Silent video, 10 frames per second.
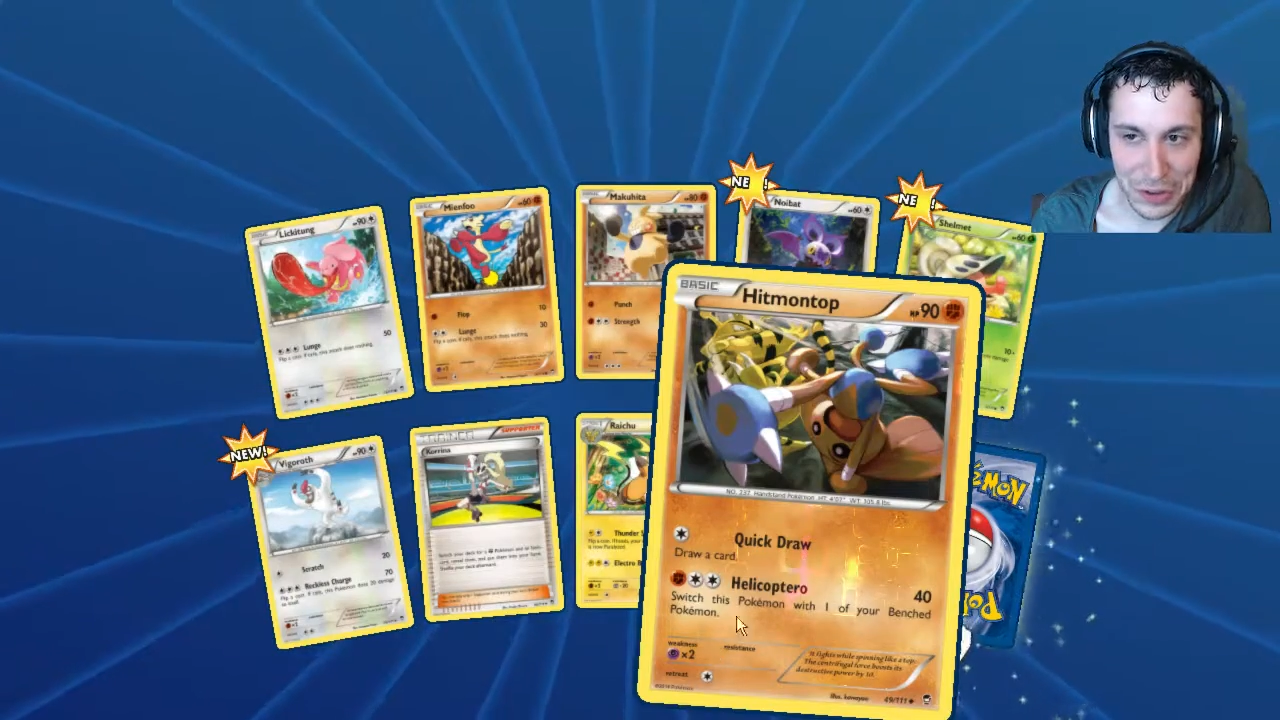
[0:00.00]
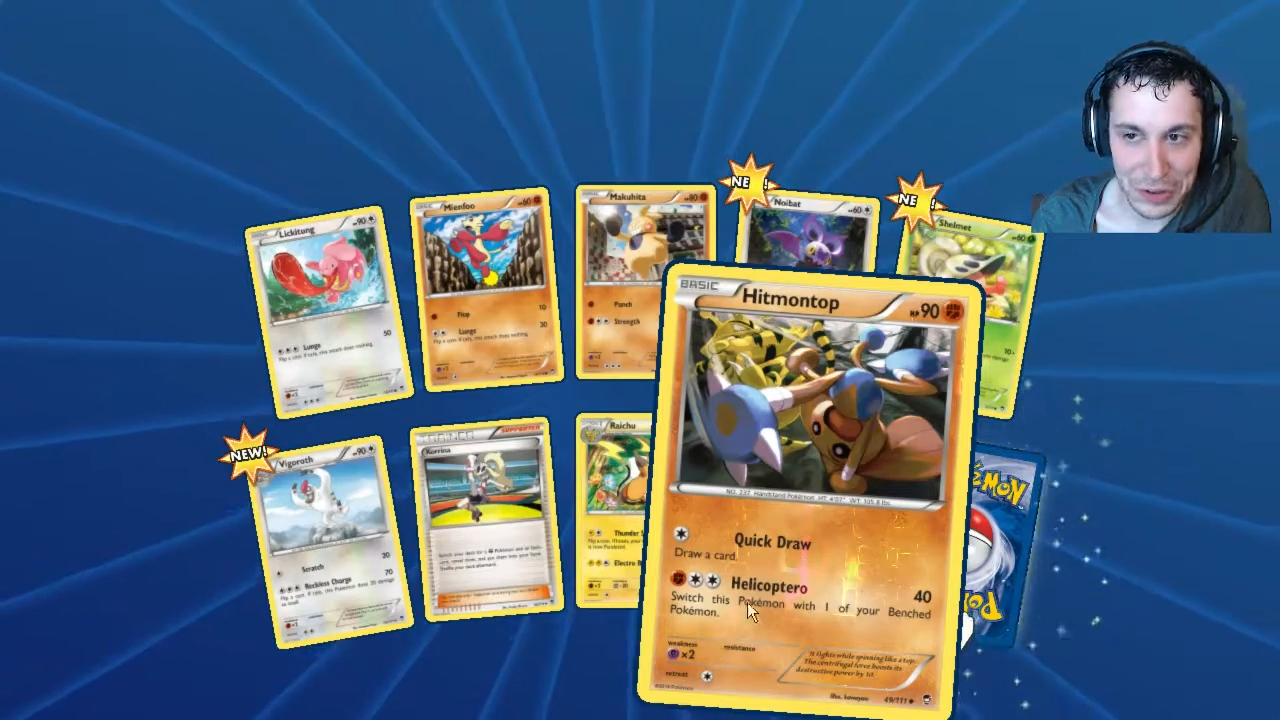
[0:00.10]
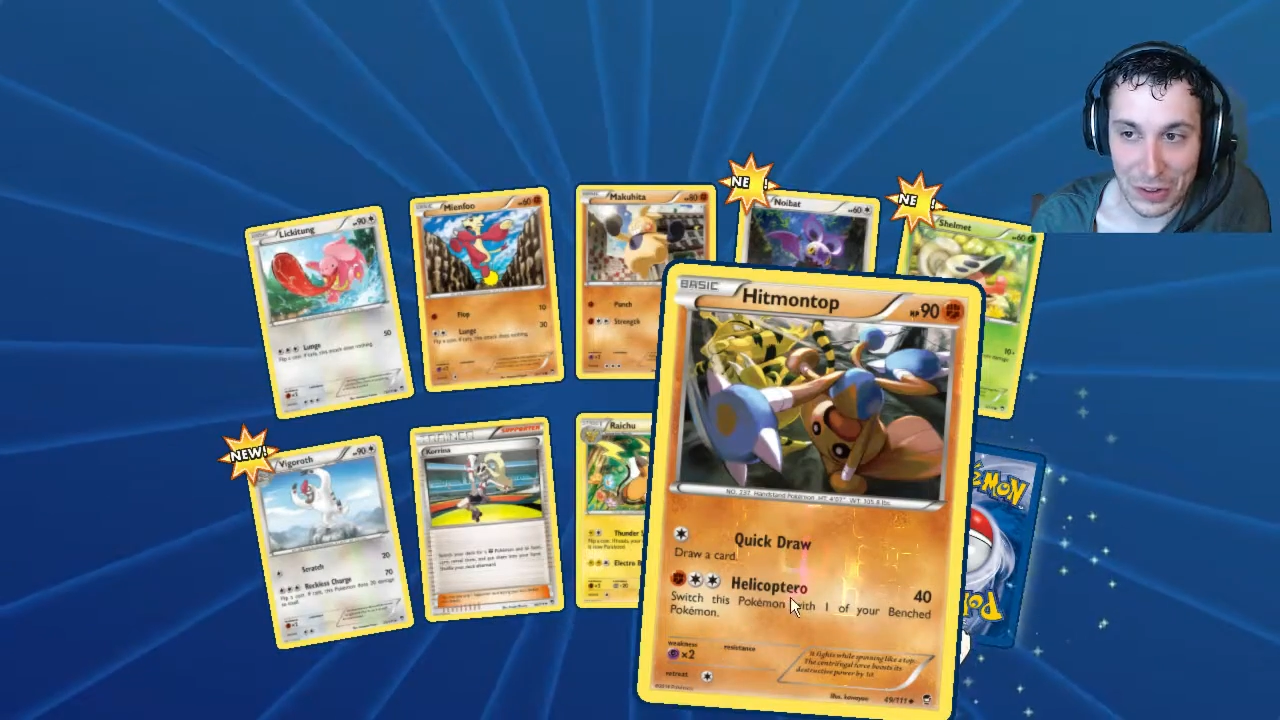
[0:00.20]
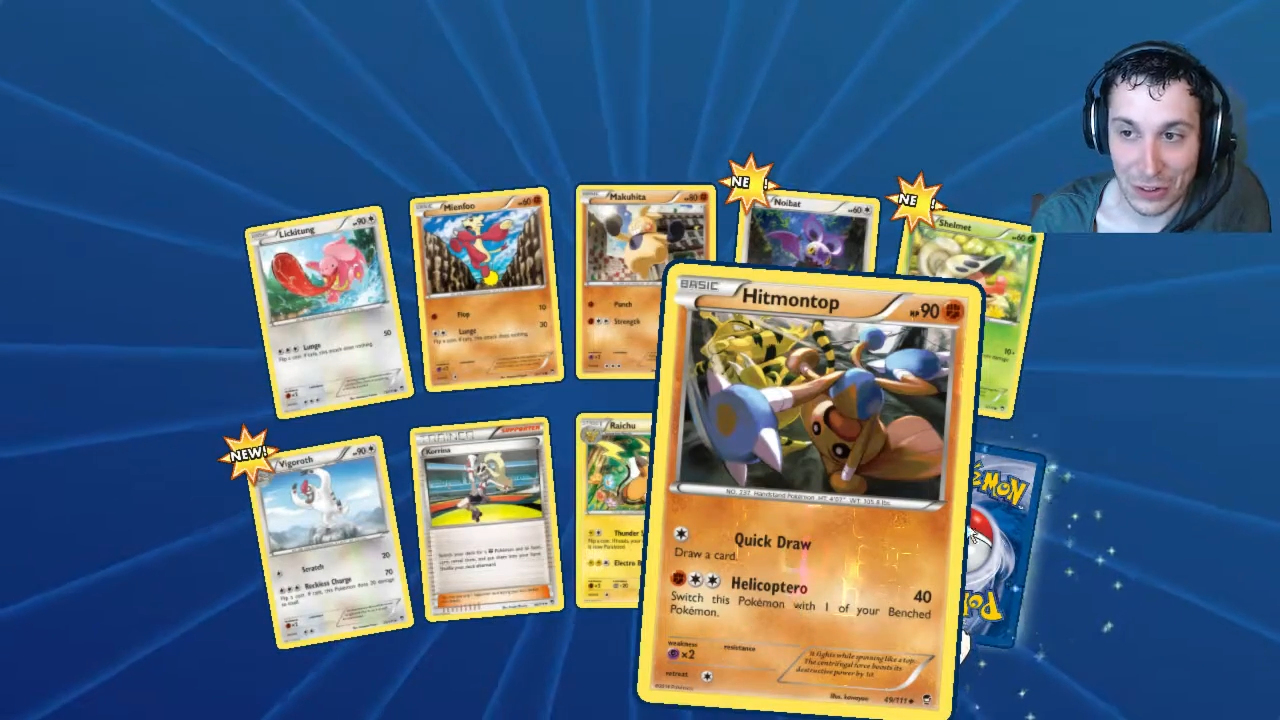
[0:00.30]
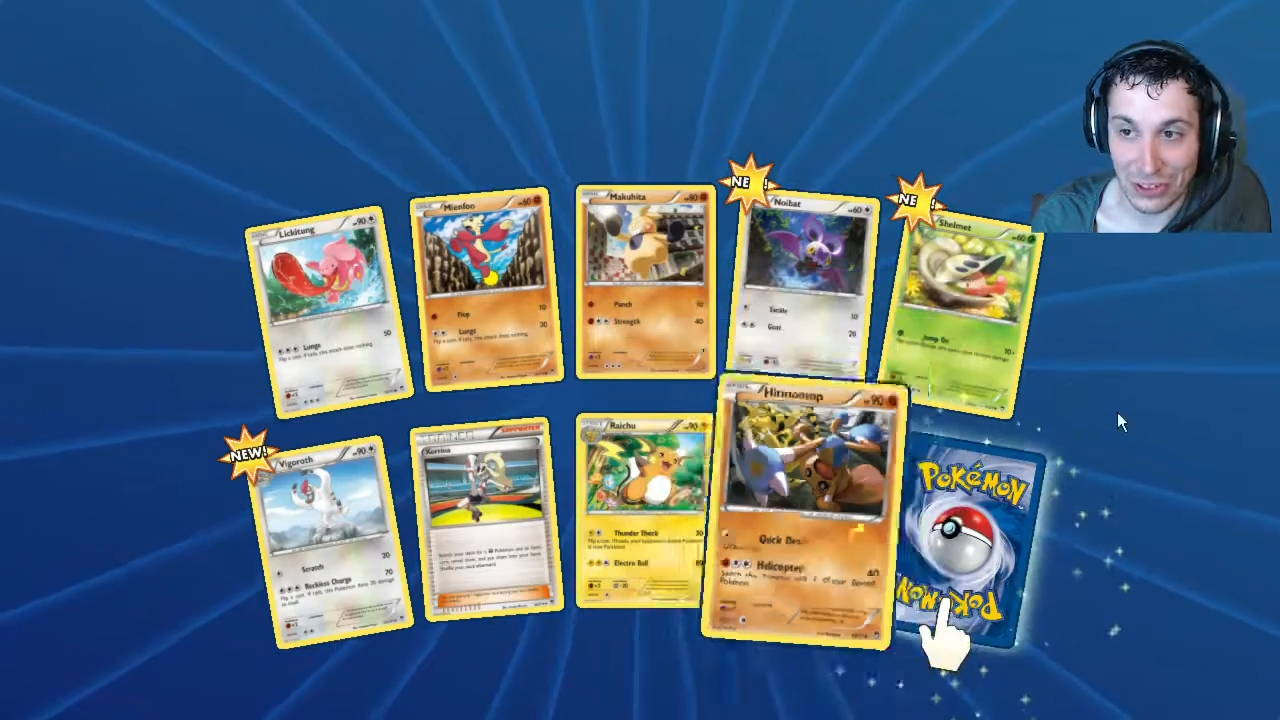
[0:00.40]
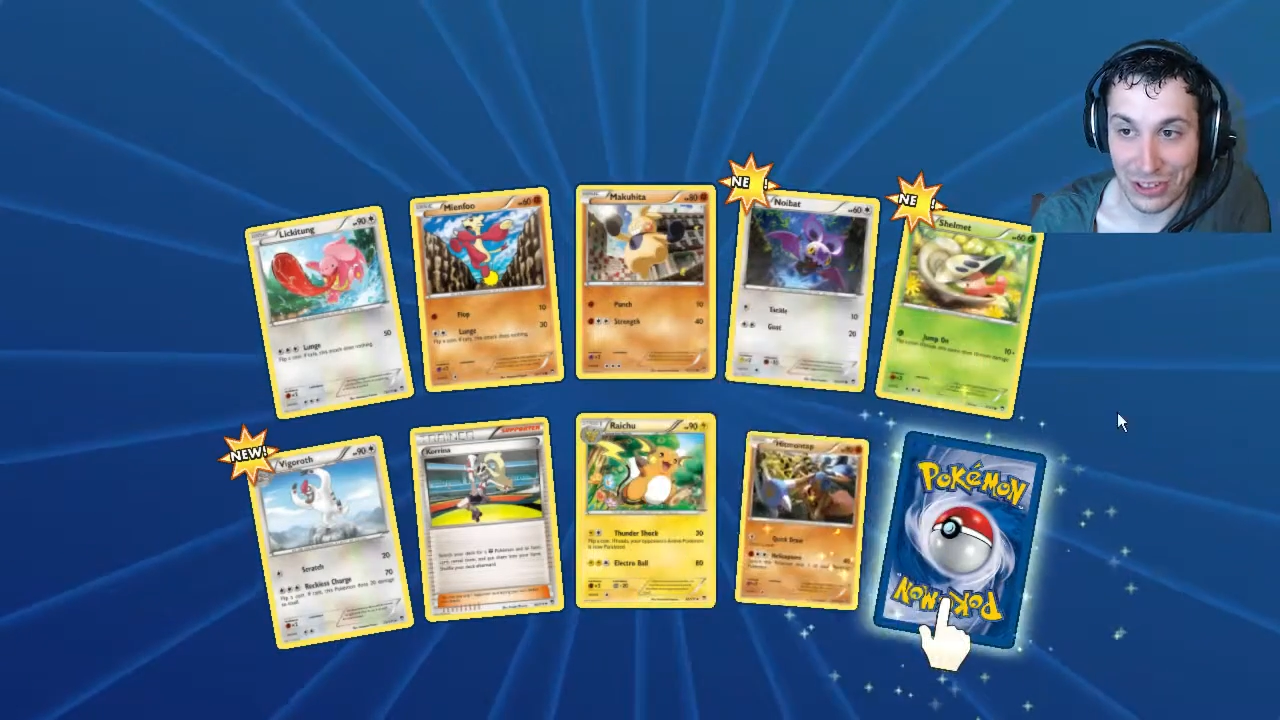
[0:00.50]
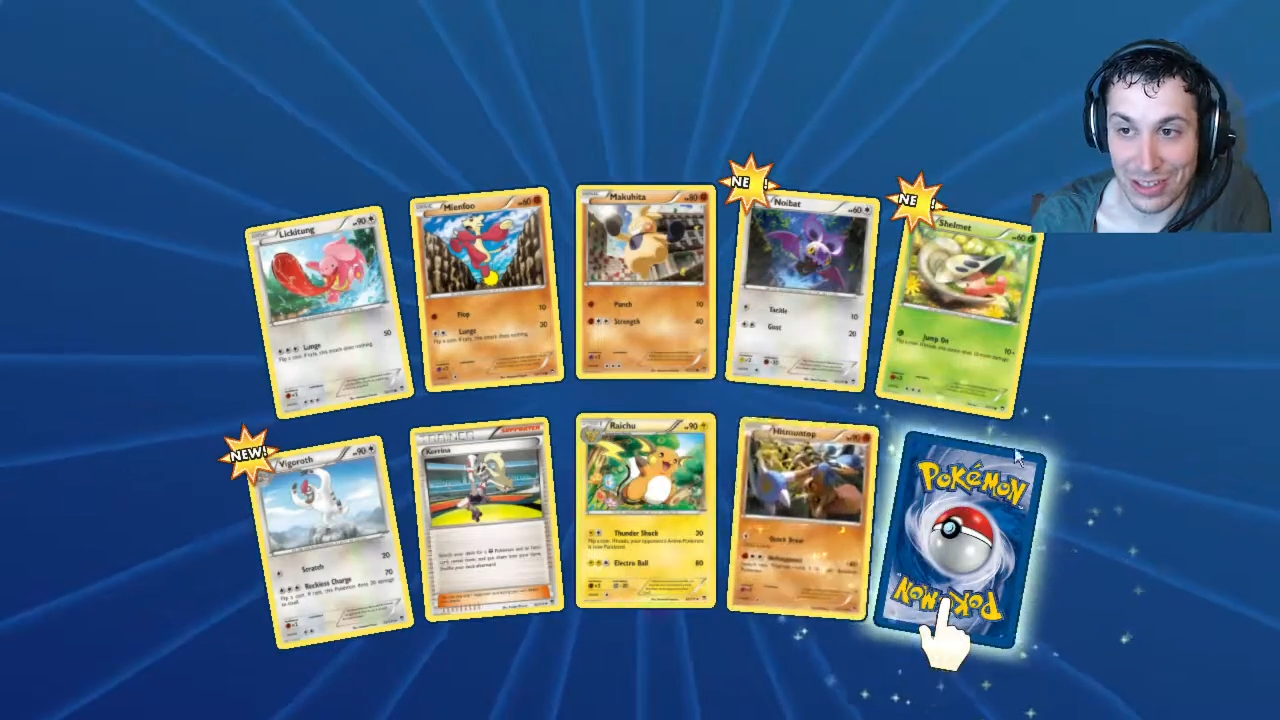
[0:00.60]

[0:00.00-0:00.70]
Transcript: you just